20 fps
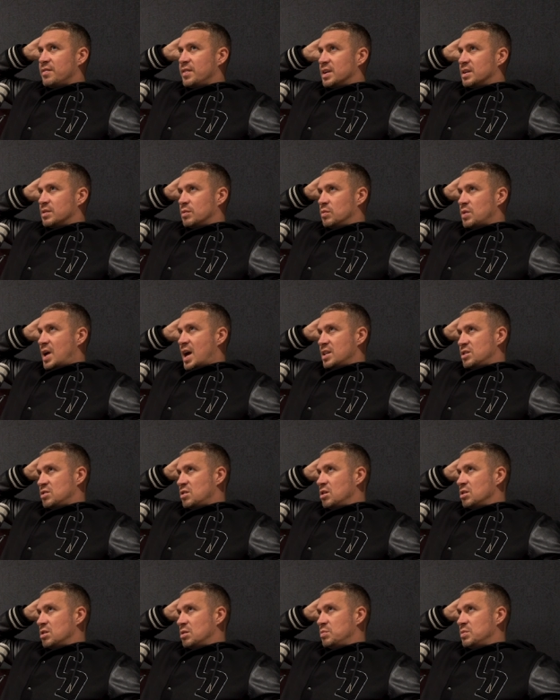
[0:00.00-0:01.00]
I think at
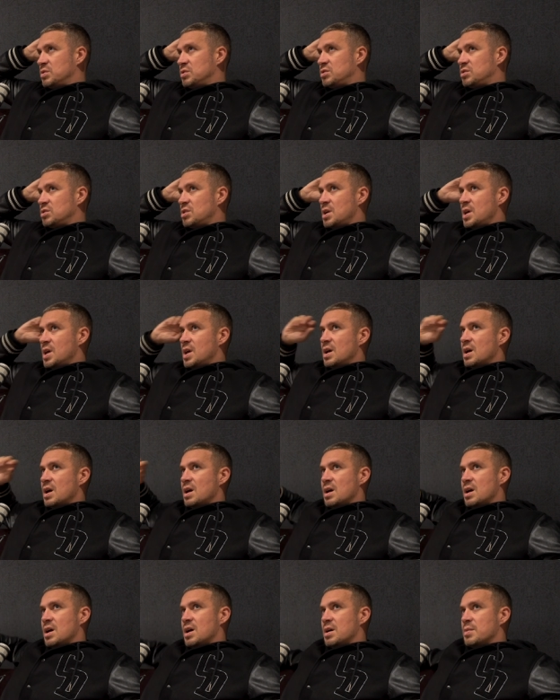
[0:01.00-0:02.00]
Tottenham, is
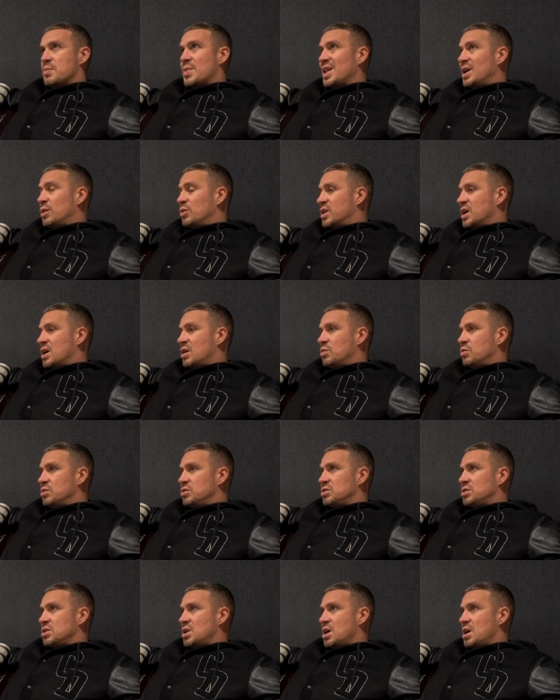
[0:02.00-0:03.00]
uh, my little girl
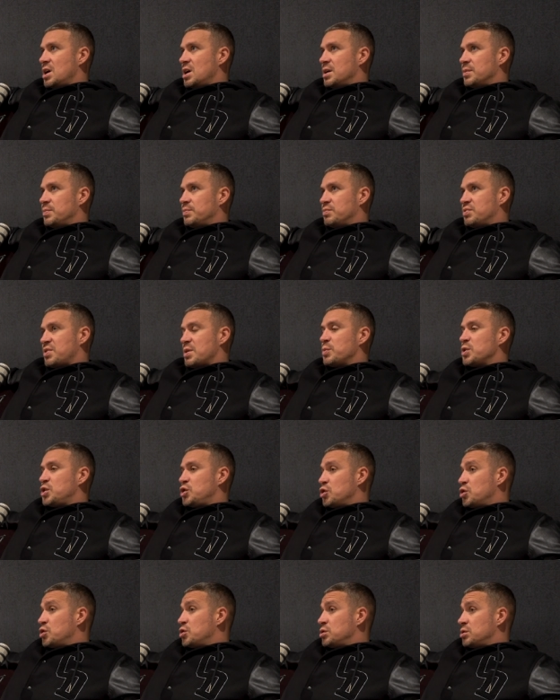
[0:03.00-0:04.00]
was uh,
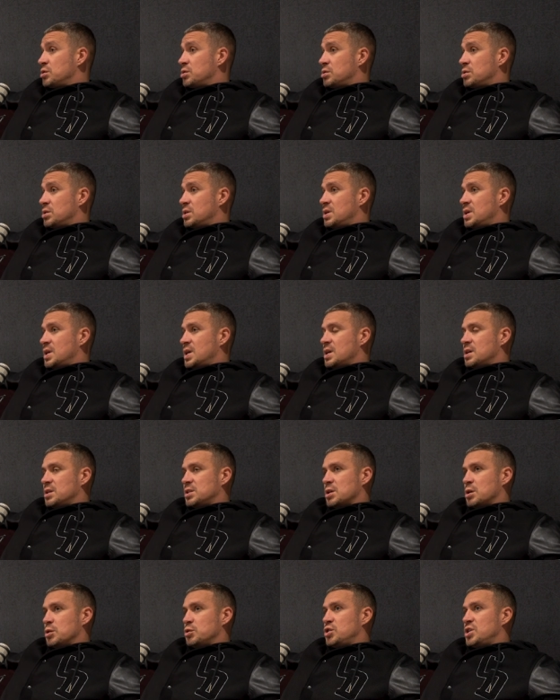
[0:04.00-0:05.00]
premature.
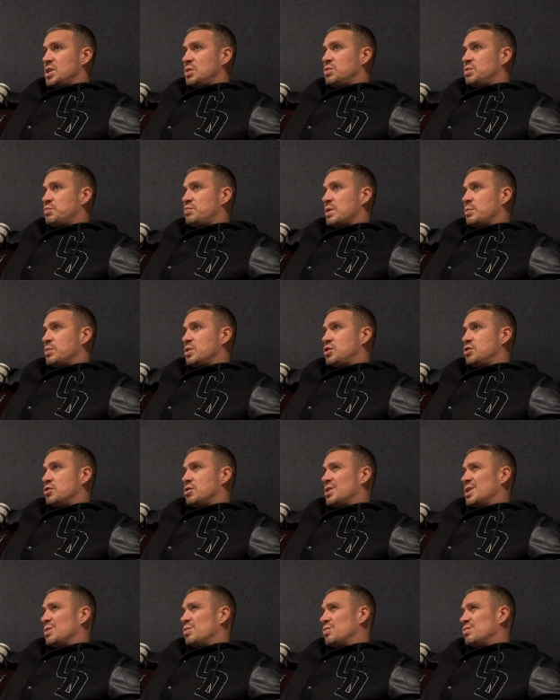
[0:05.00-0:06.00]
So she was okay.
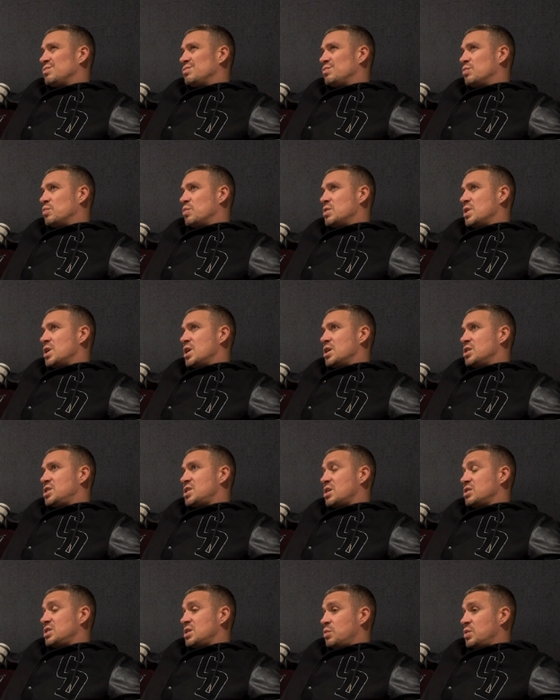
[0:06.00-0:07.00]
premature in uh,
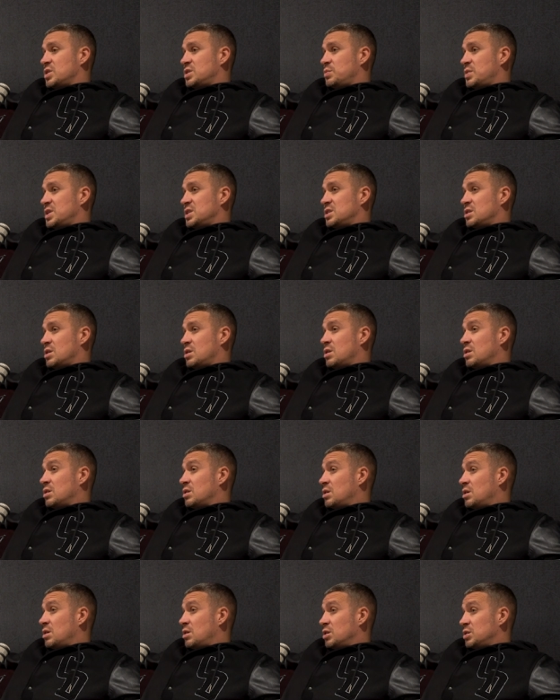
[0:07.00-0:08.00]
Chelsea and Westminster
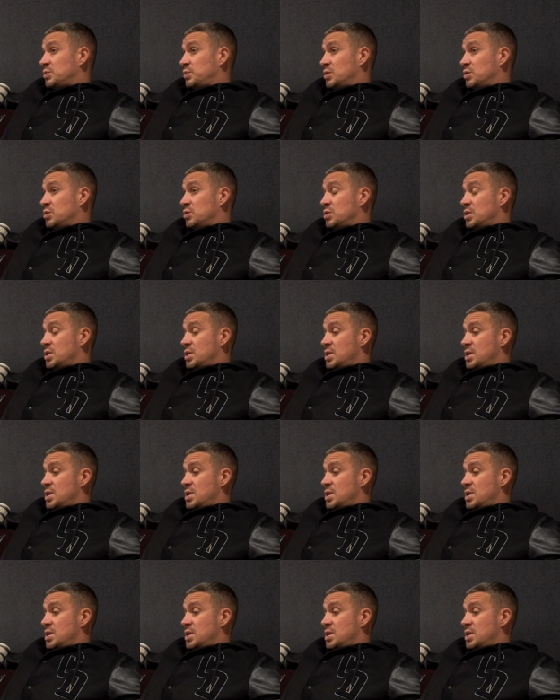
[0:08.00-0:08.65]
Hospital.